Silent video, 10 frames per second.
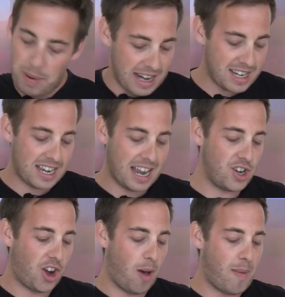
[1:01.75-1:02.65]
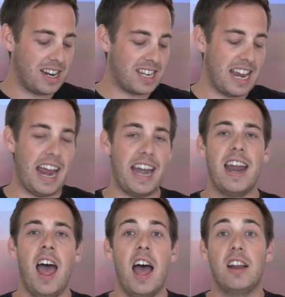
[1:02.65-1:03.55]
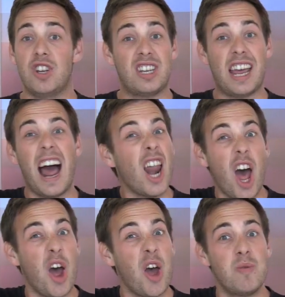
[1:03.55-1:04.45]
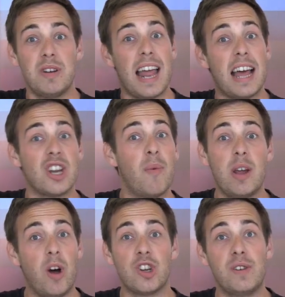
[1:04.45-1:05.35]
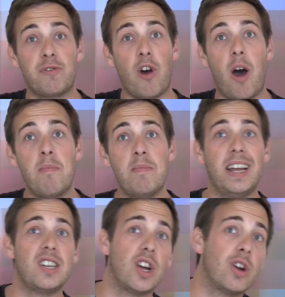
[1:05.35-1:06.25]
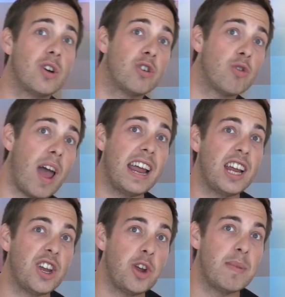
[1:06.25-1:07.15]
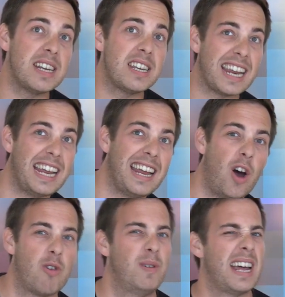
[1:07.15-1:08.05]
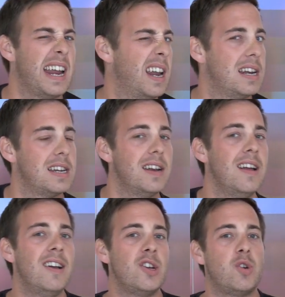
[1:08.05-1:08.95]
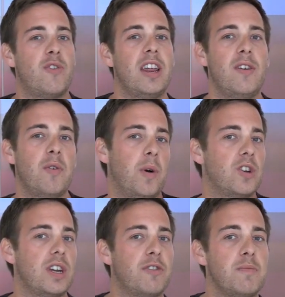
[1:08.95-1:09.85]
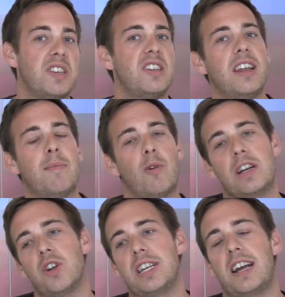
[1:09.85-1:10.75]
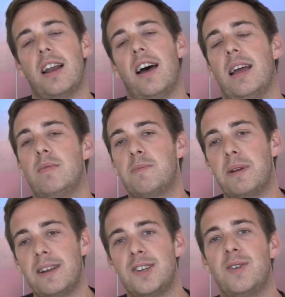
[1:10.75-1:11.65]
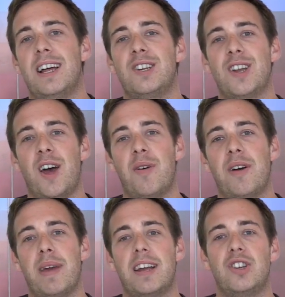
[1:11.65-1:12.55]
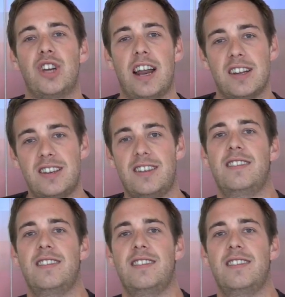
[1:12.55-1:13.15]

Please send your comments in. Just say hello. Let us know where you're watching from. It's a grey, humid, sticky, horrible day in London. So if any of you are watching from sunnier, more exotic climes, please do let us know and make us jealous.